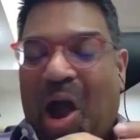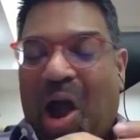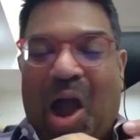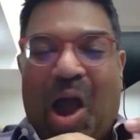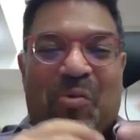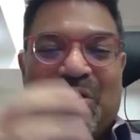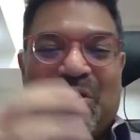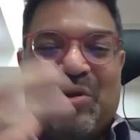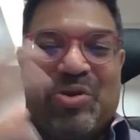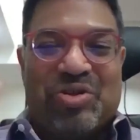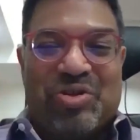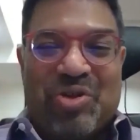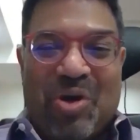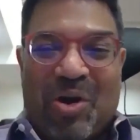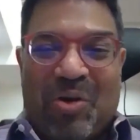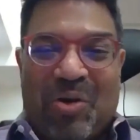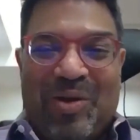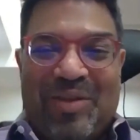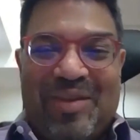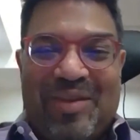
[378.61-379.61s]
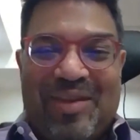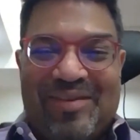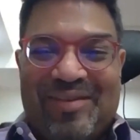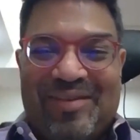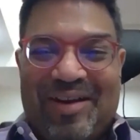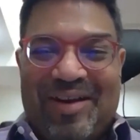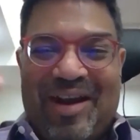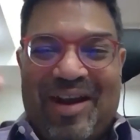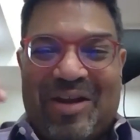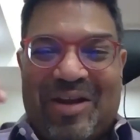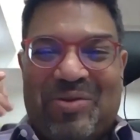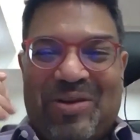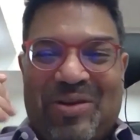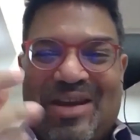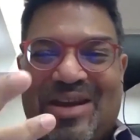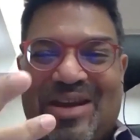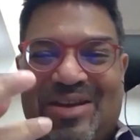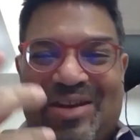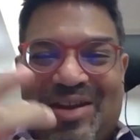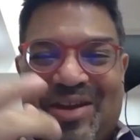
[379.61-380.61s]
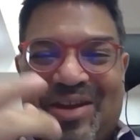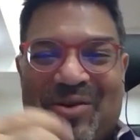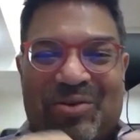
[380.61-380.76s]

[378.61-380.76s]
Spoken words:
were you shocked when they started actually eating